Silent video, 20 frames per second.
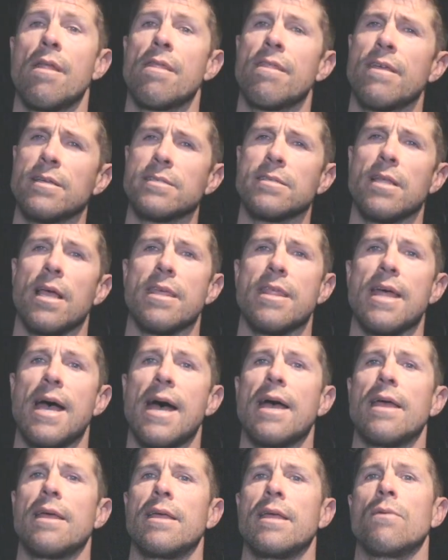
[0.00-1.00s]
things like
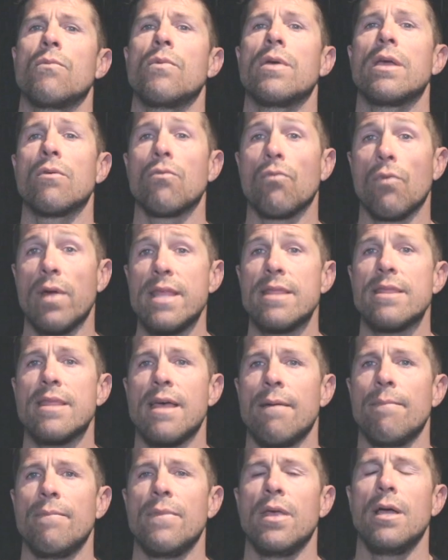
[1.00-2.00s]
that, and we can rate
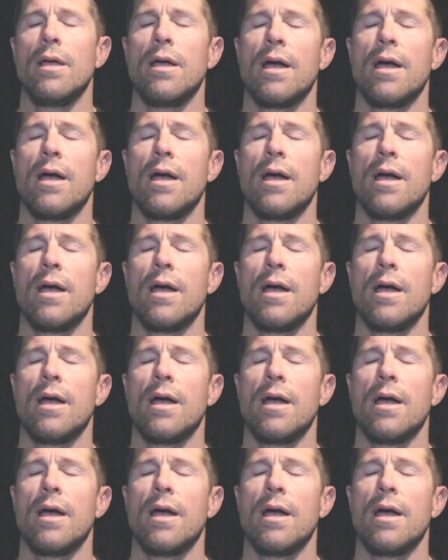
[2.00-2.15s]
them,